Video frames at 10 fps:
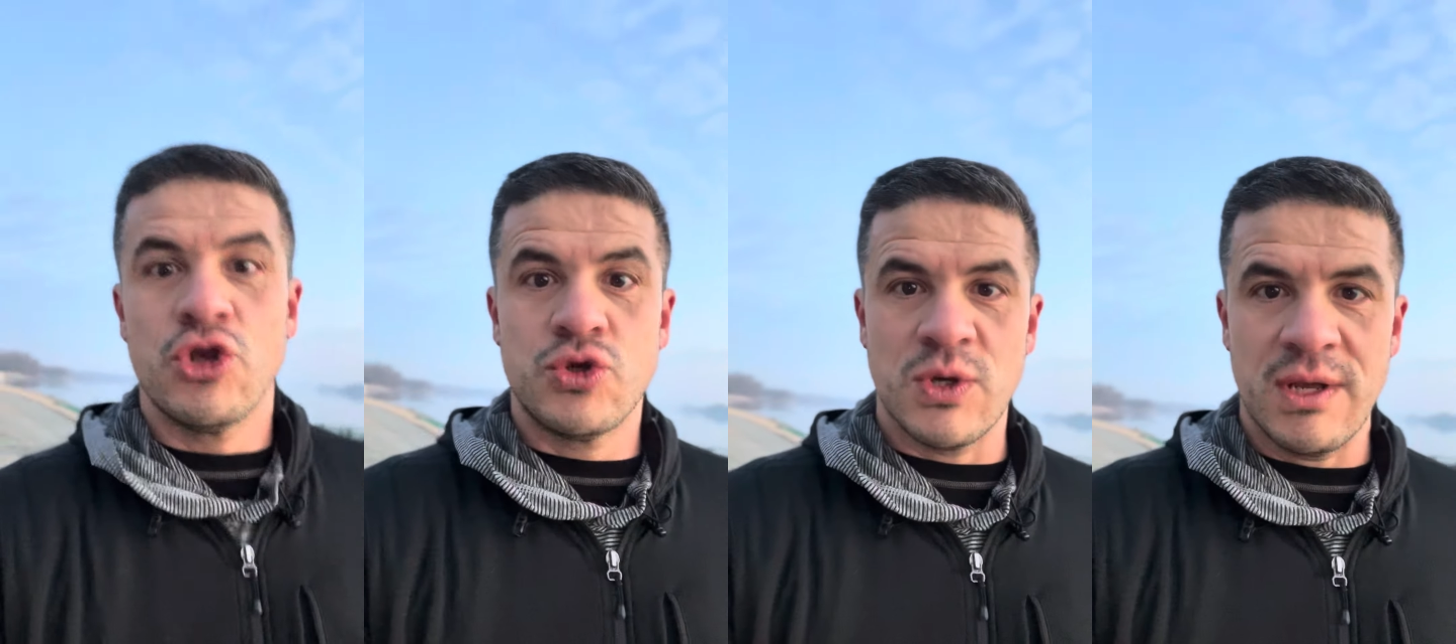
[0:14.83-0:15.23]

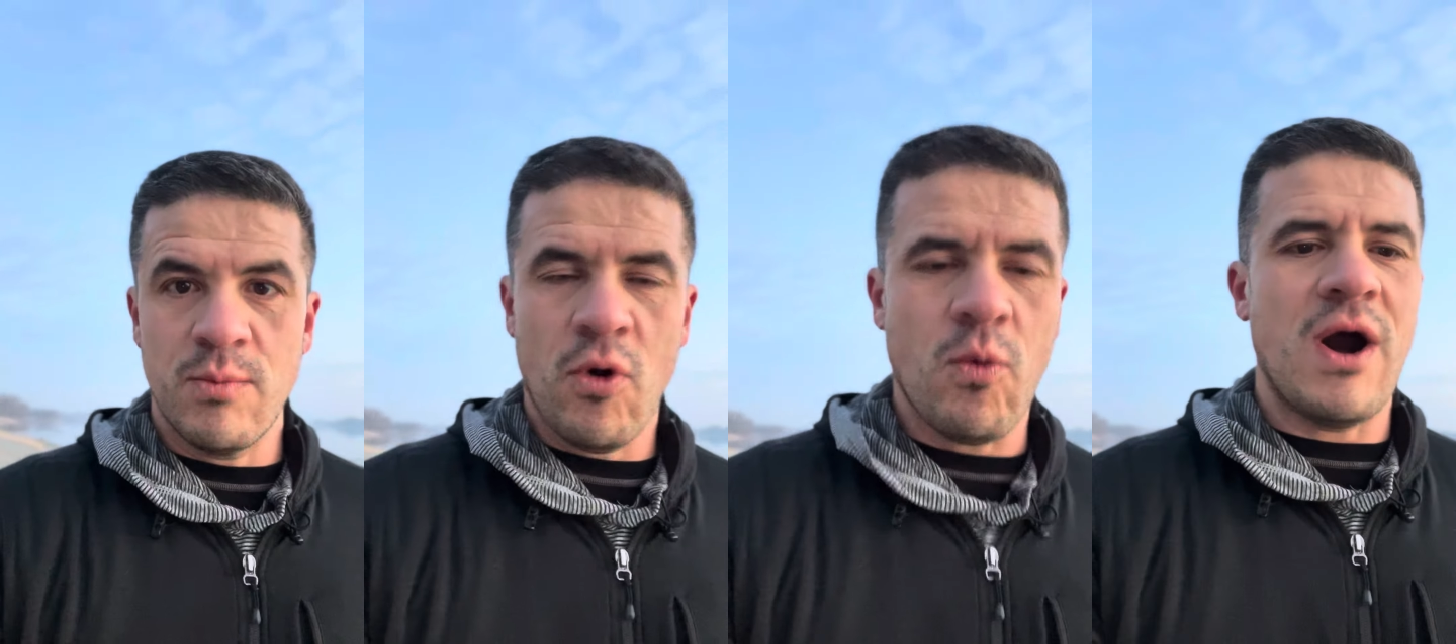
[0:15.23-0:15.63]
drink
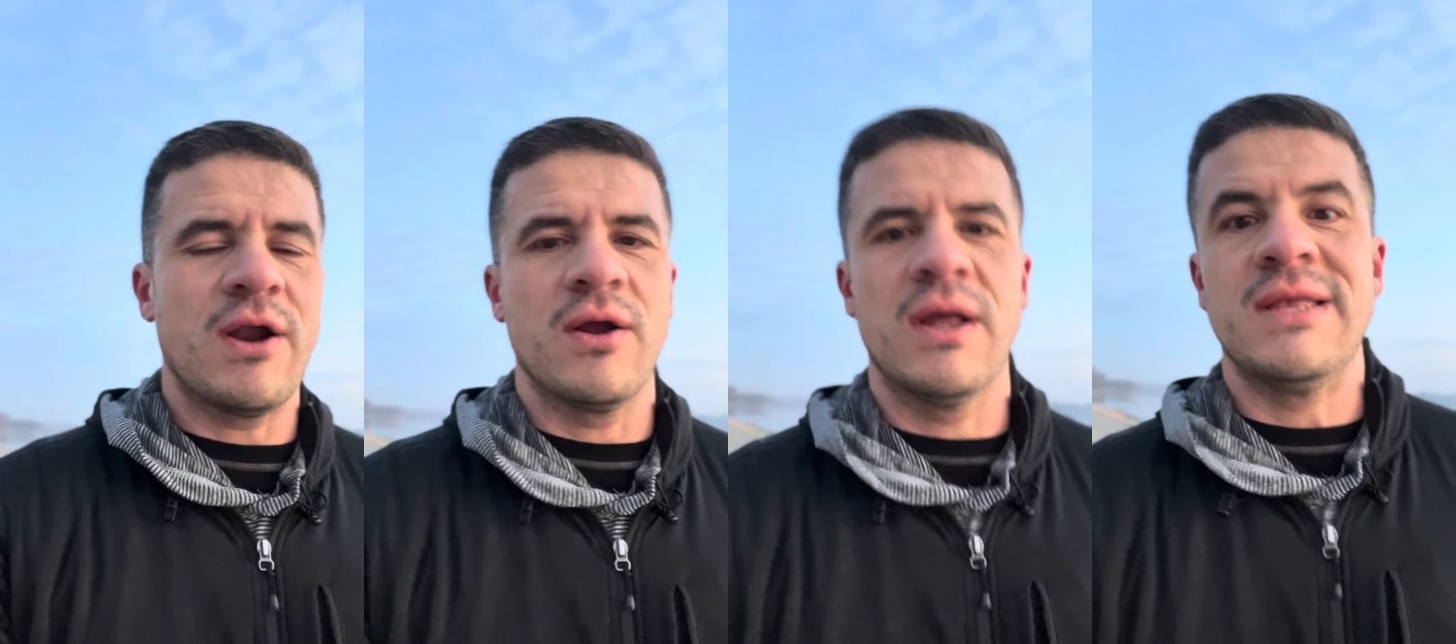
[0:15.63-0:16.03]
more
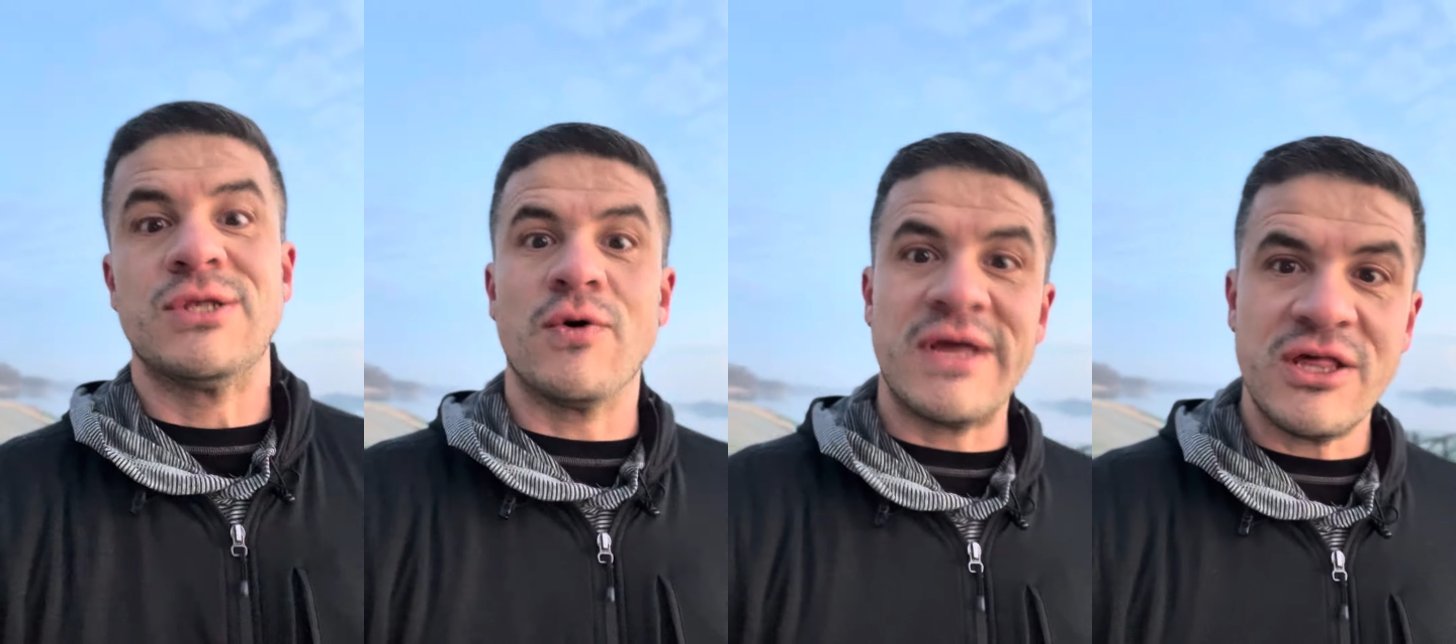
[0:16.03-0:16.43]
water,
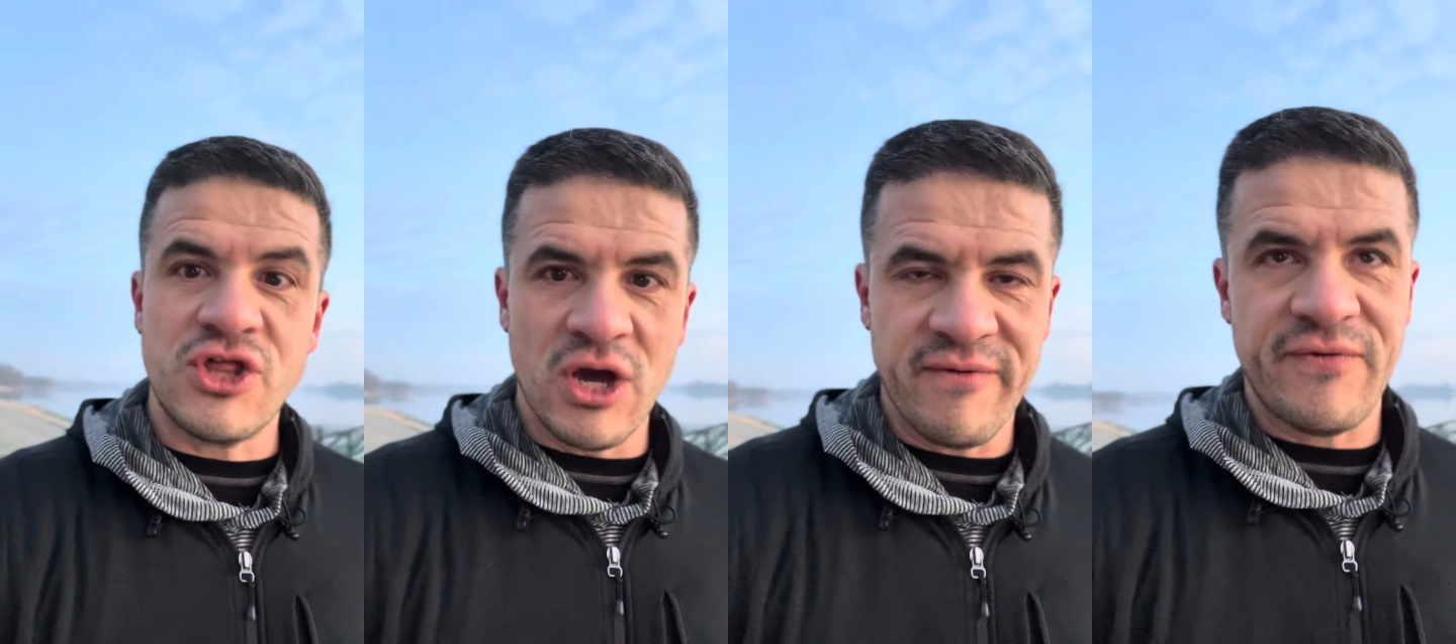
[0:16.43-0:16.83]
don't eat
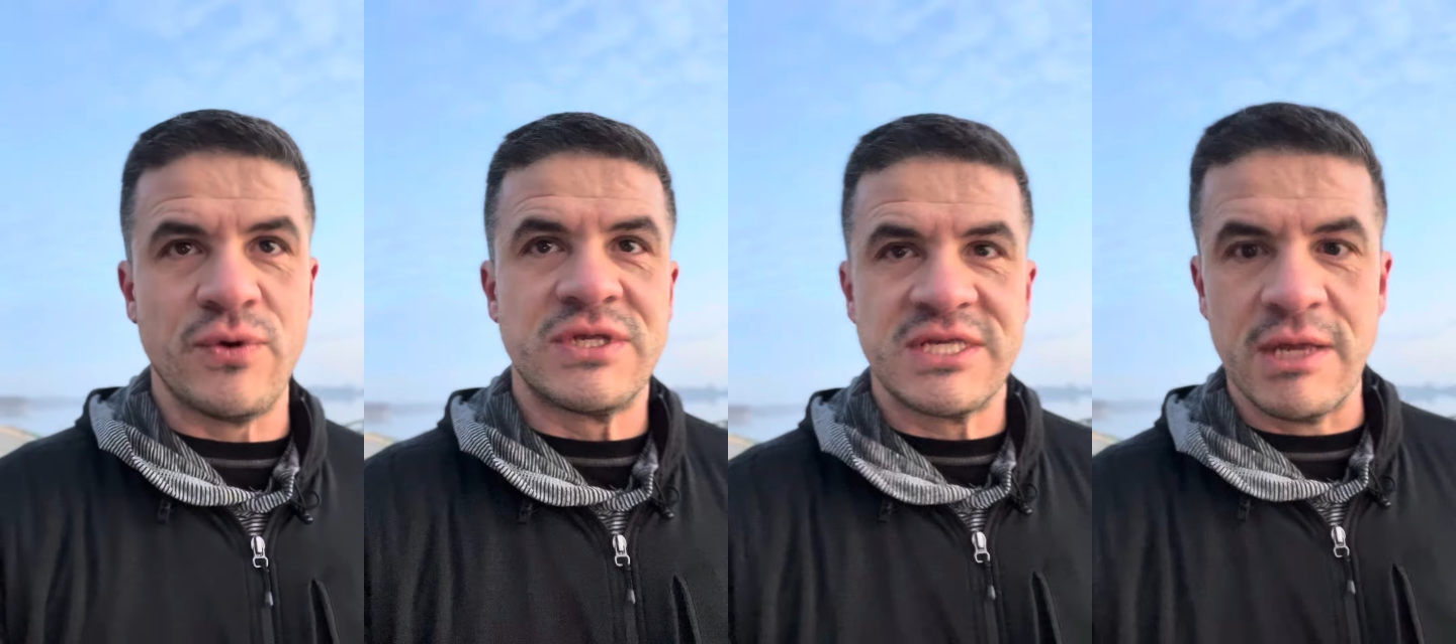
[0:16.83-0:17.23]
junk
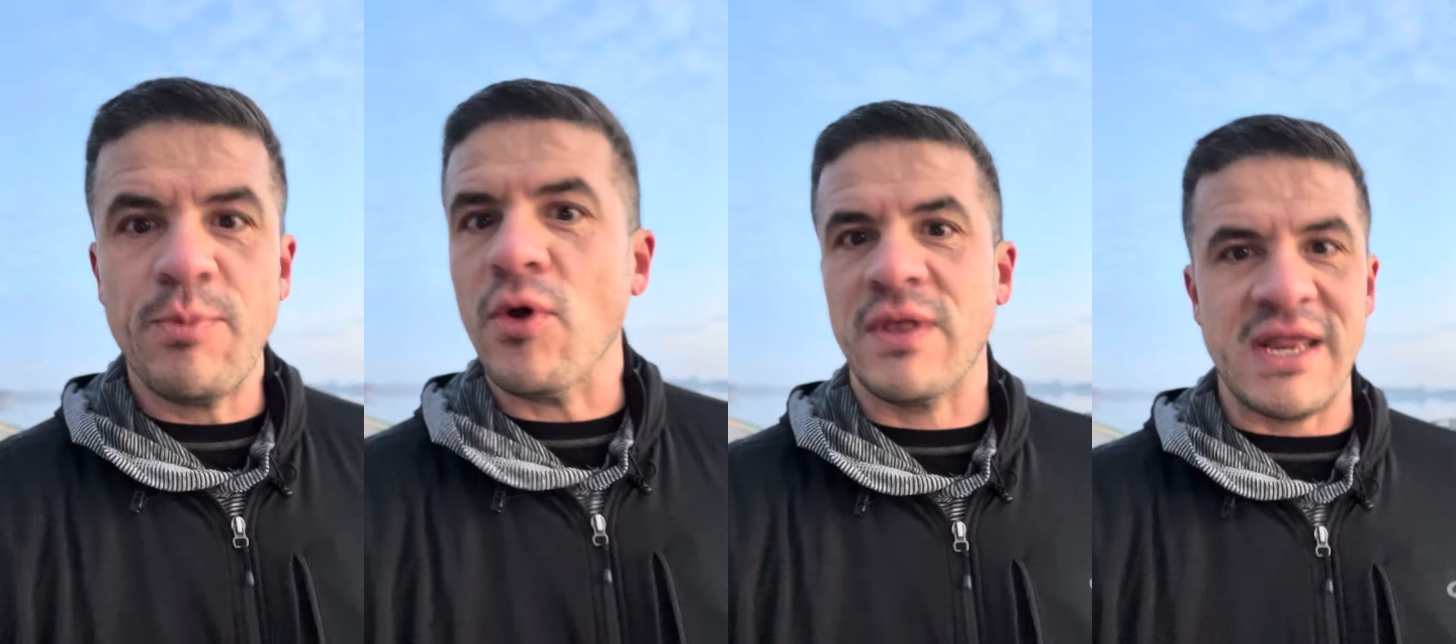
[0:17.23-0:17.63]
food.
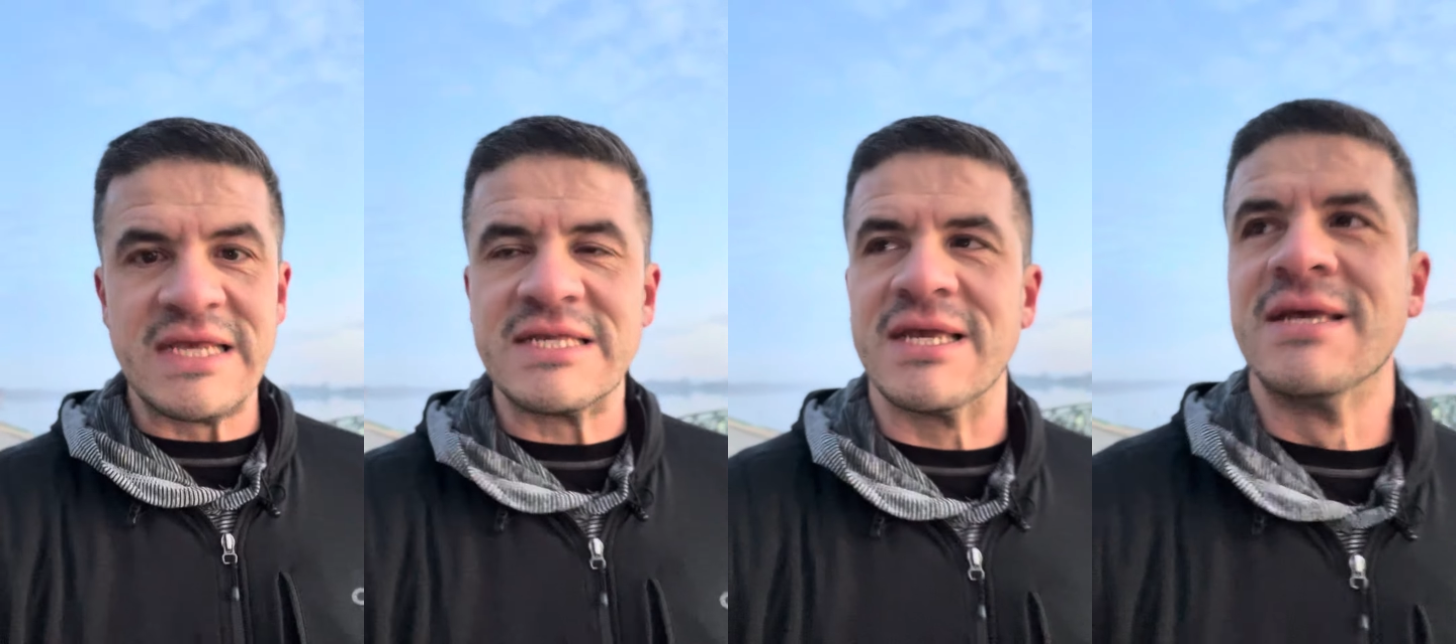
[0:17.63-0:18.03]
Simple, not
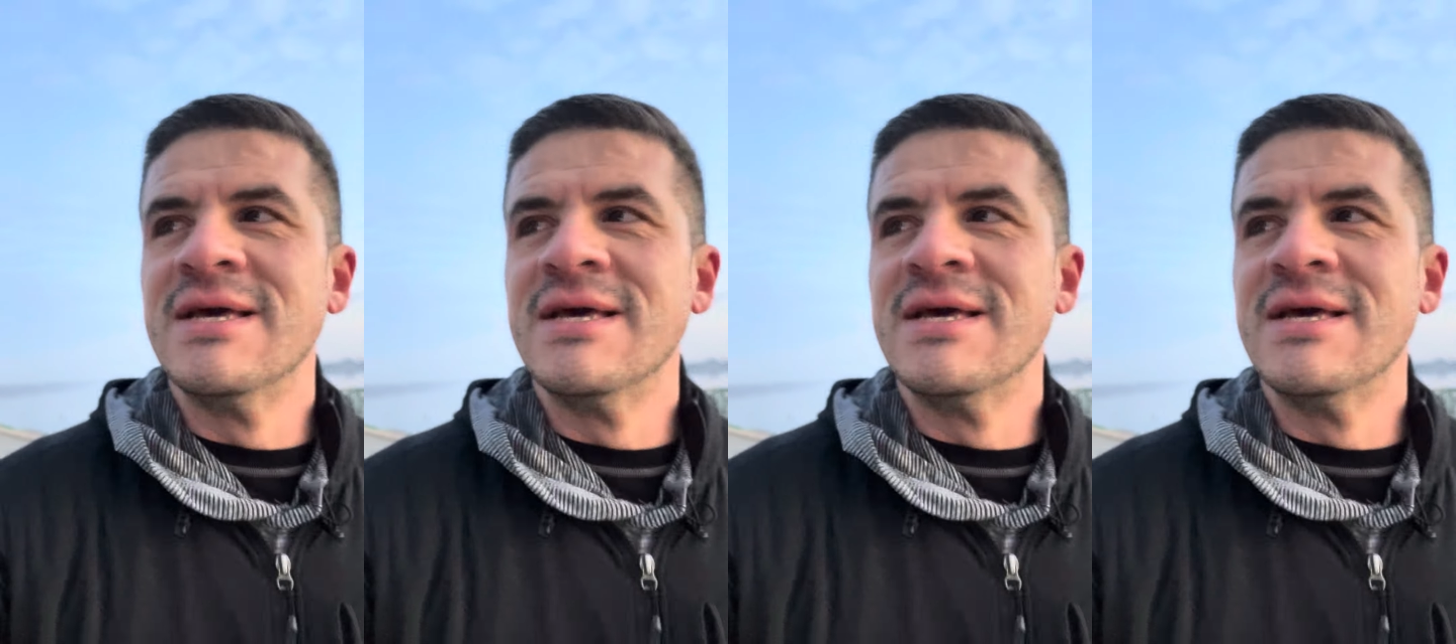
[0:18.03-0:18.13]
easy.